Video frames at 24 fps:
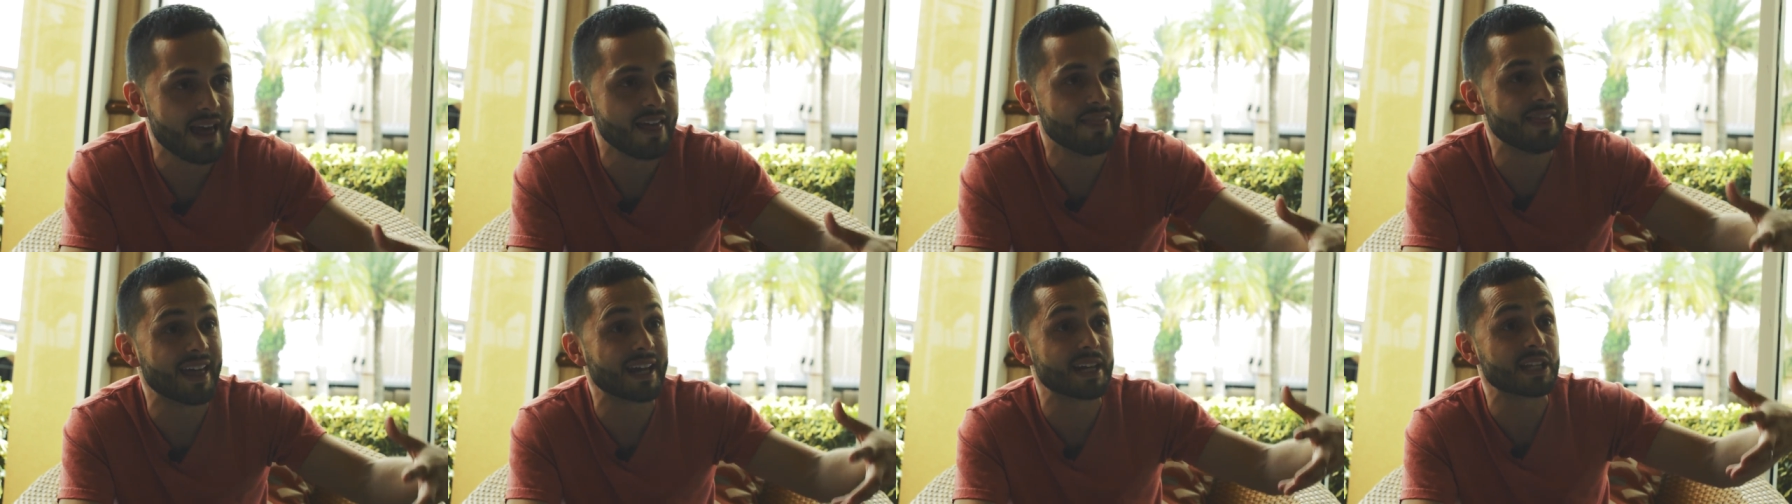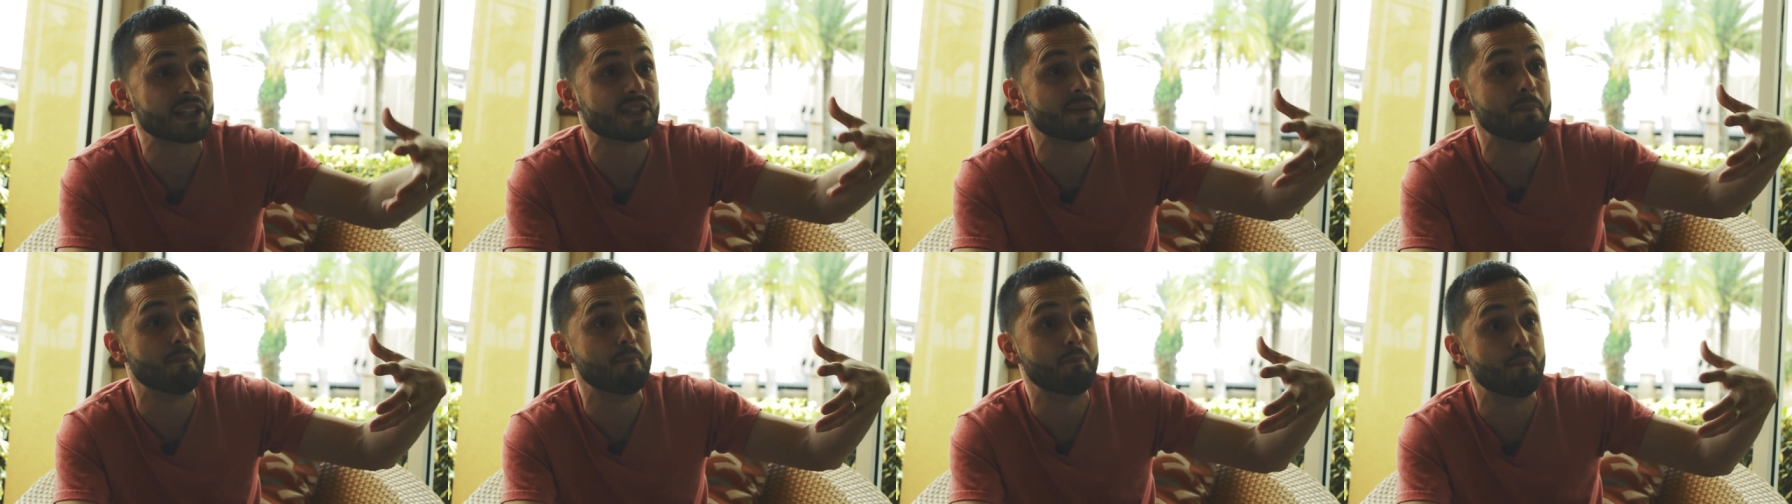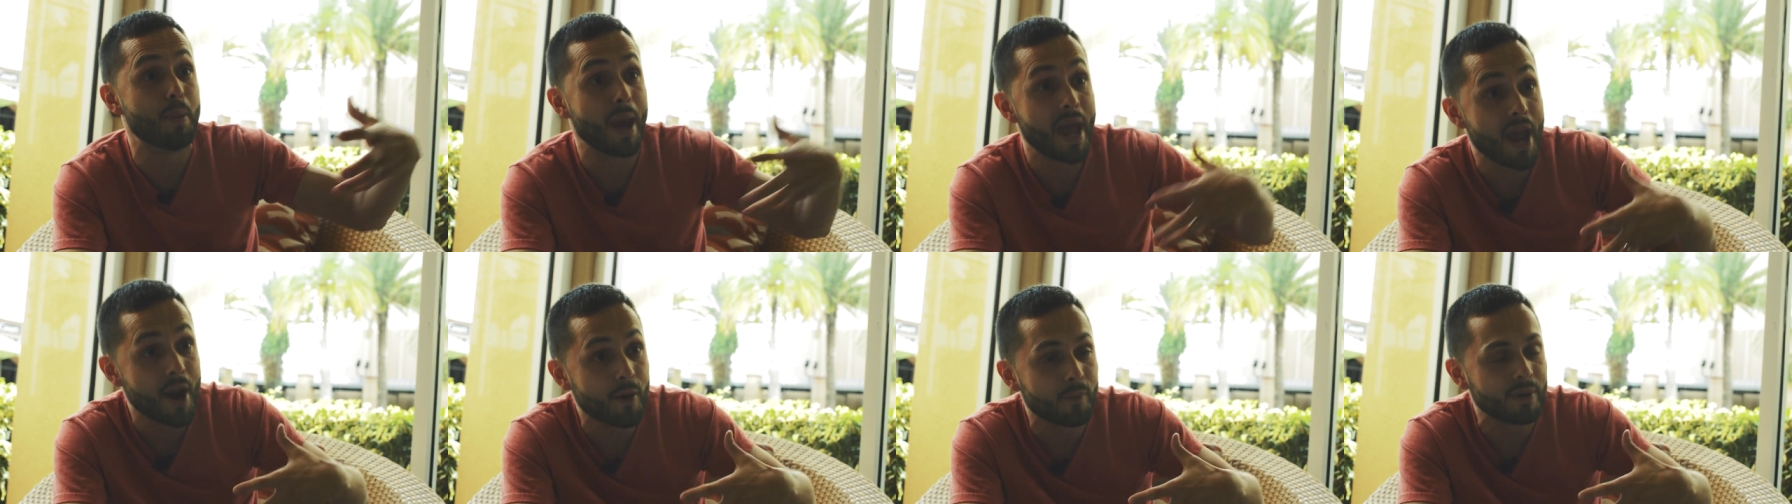that is
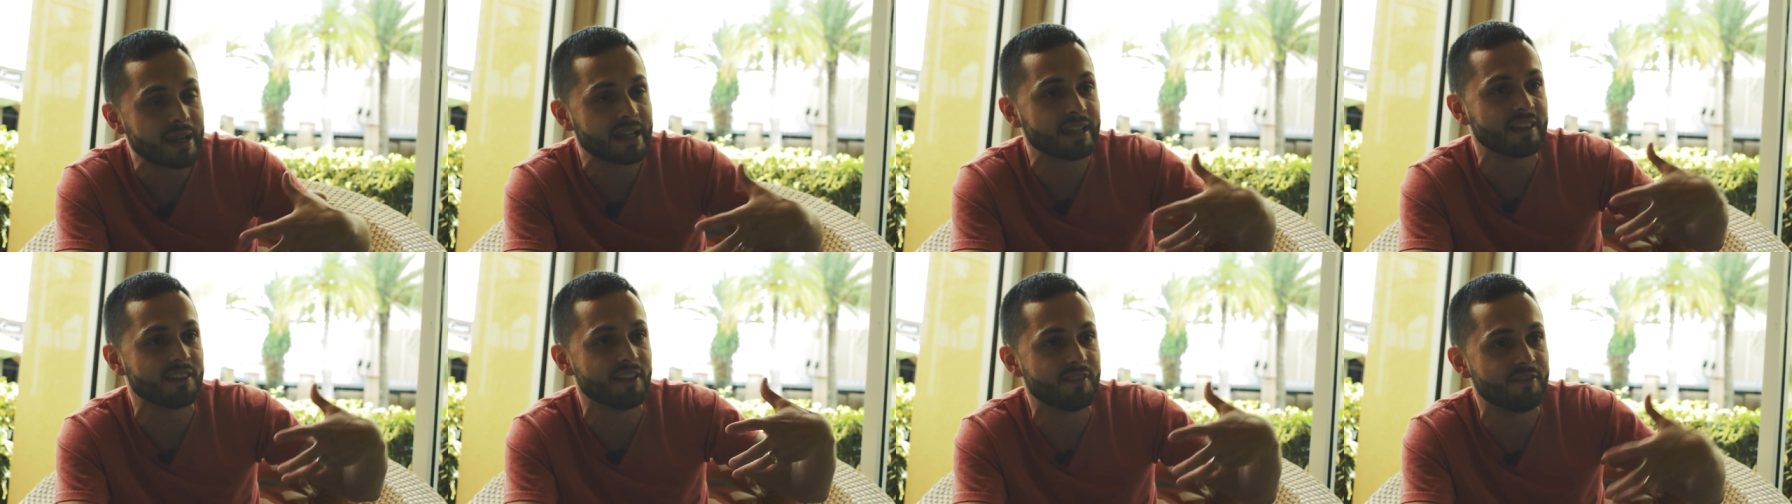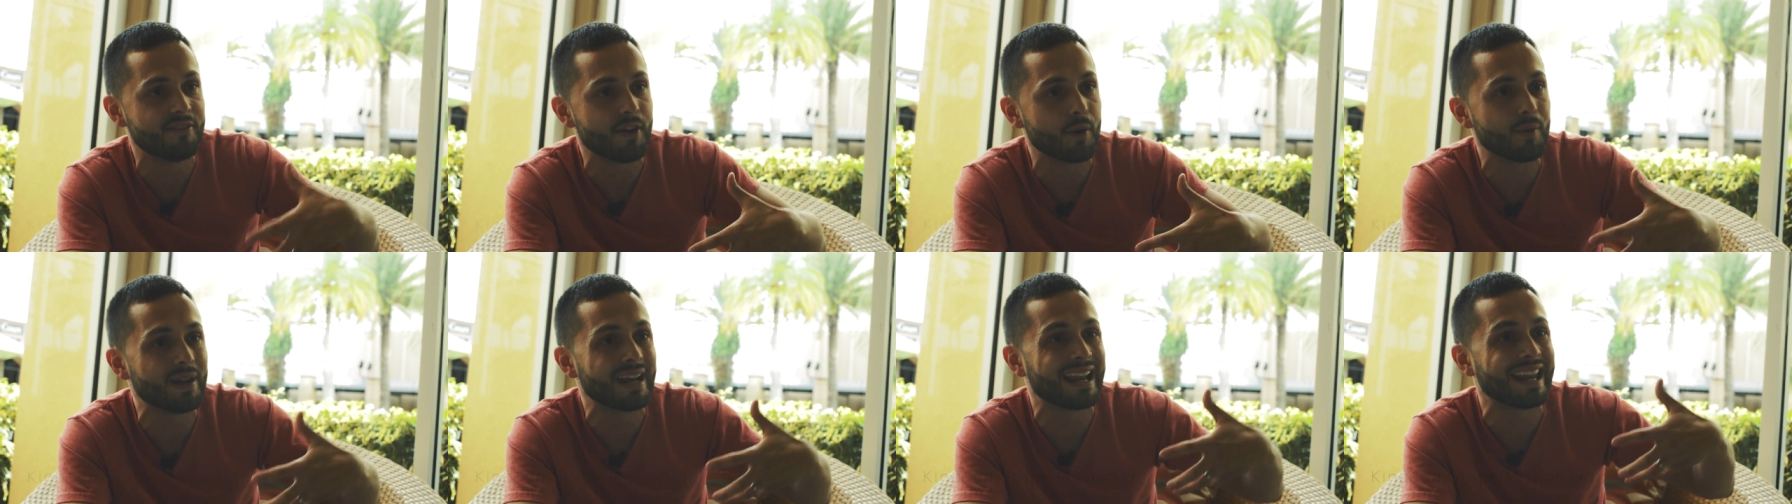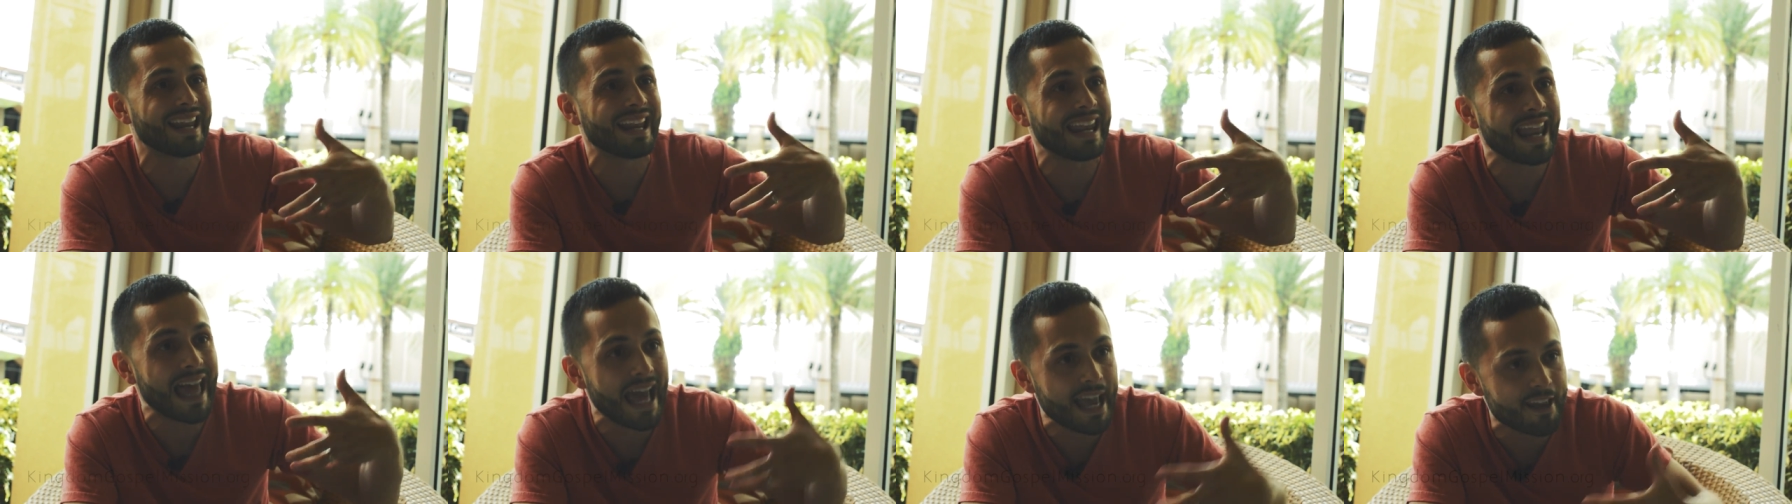bearing the very
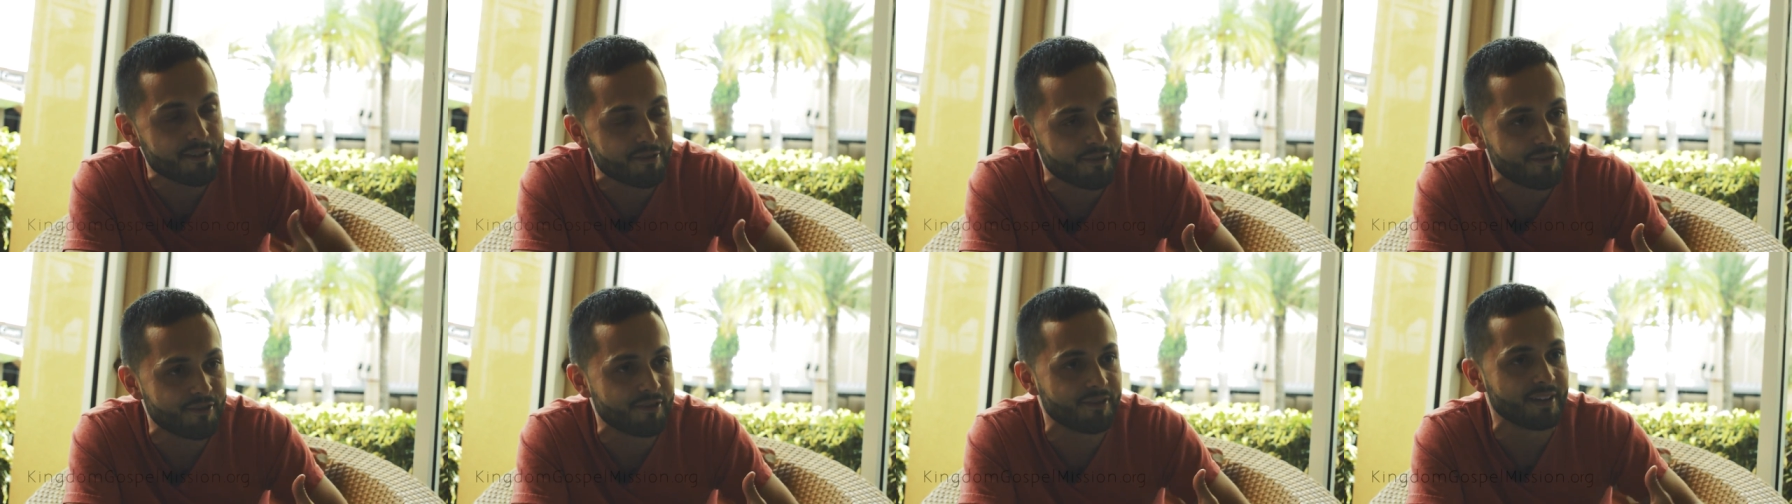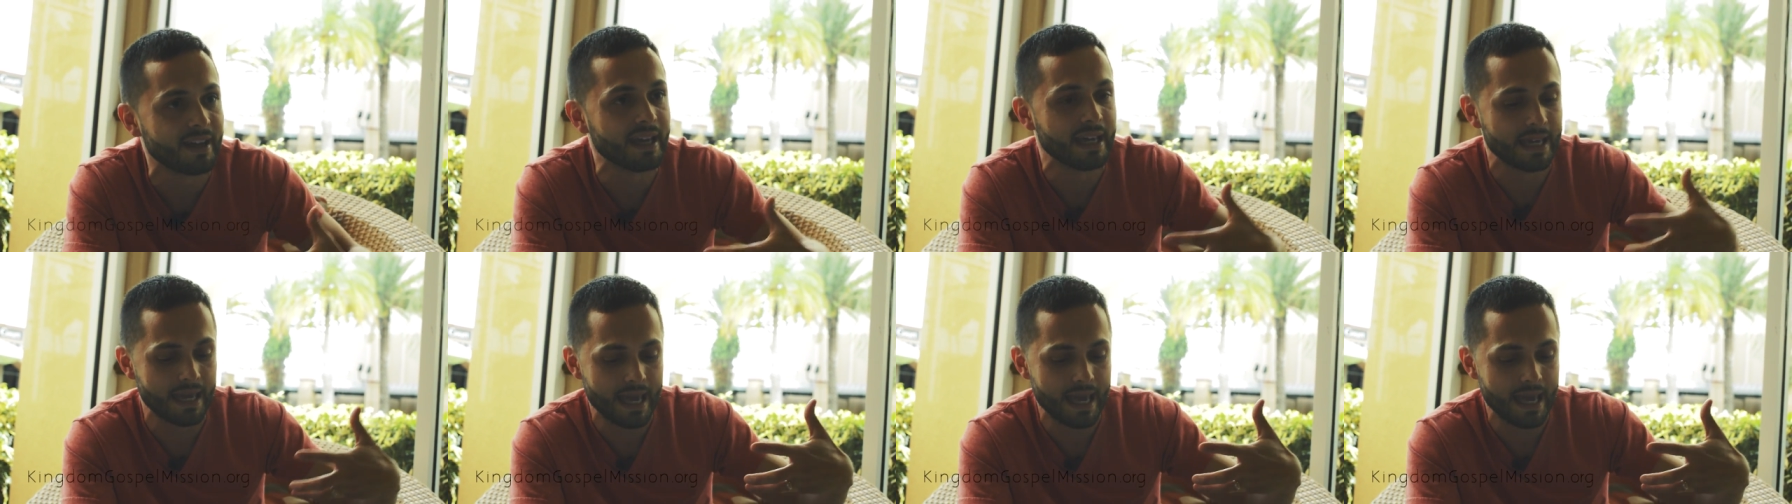life